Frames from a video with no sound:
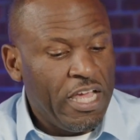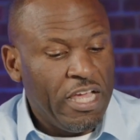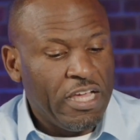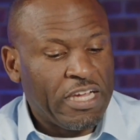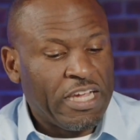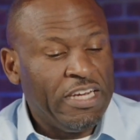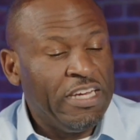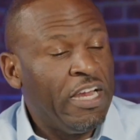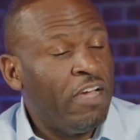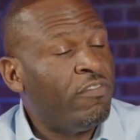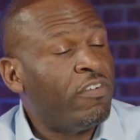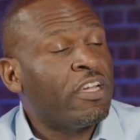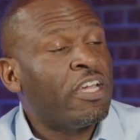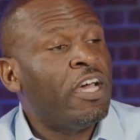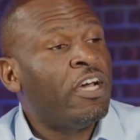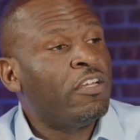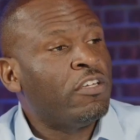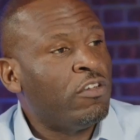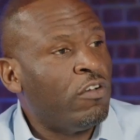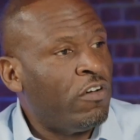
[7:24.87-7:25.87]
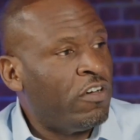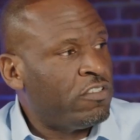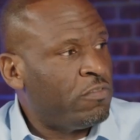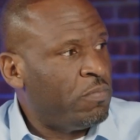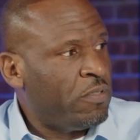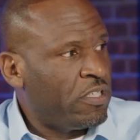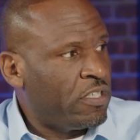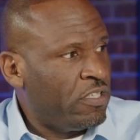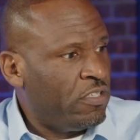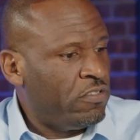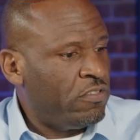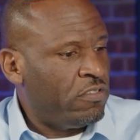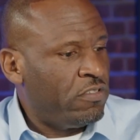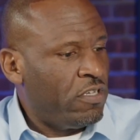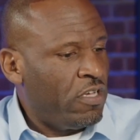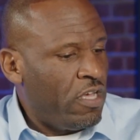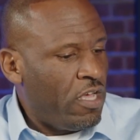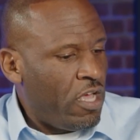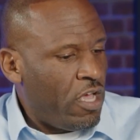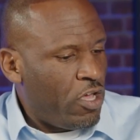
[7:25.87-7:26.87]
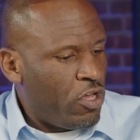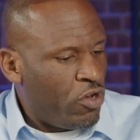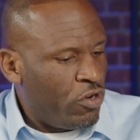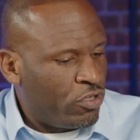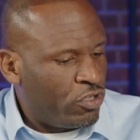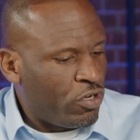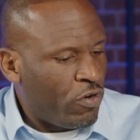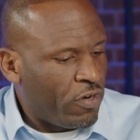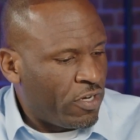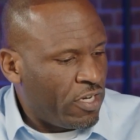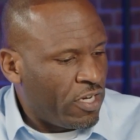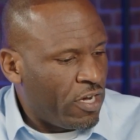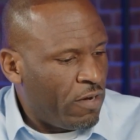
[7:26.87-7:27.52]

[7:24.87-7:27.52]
can never get lost because you're talking